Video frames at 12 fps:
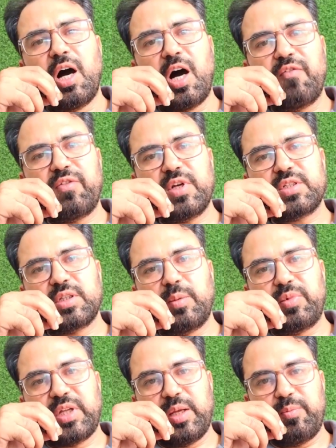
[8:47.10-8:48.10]
After
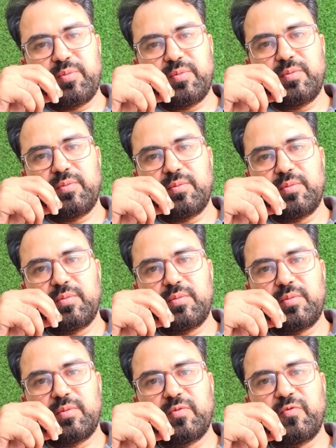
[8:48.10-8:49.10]
some time,
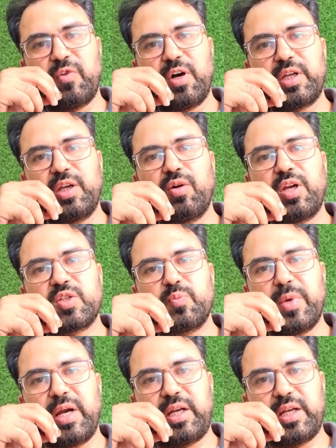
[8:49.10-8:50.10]
working on a
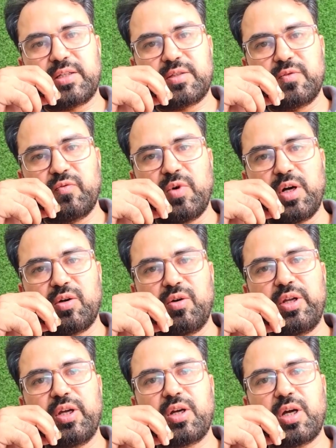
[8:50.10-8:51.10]
schematics, work
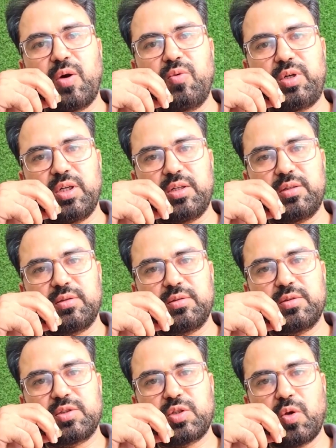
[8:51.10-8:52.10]
on a counter,
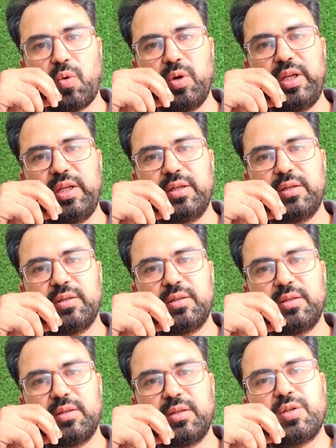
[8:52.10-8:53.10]
slowly,
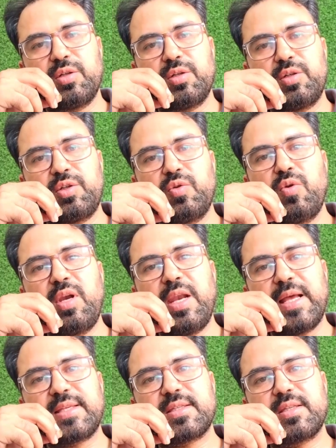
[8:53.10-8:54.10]
you
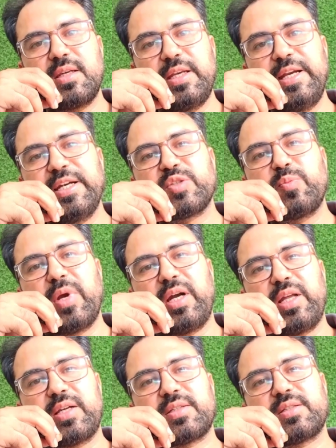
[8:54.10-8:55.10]
less need
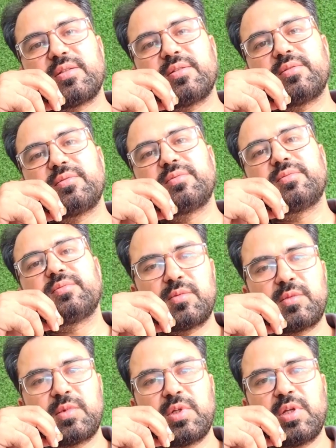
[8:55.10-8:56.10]
schematics.
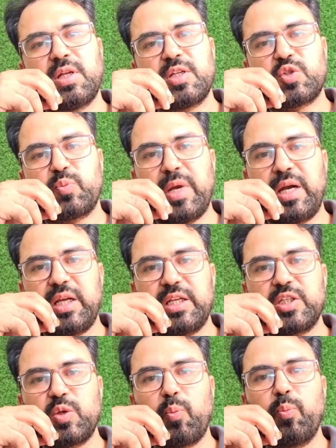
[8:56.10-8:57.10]

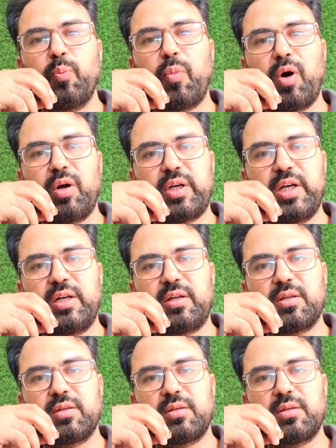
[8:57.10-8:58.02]
Schematic is important.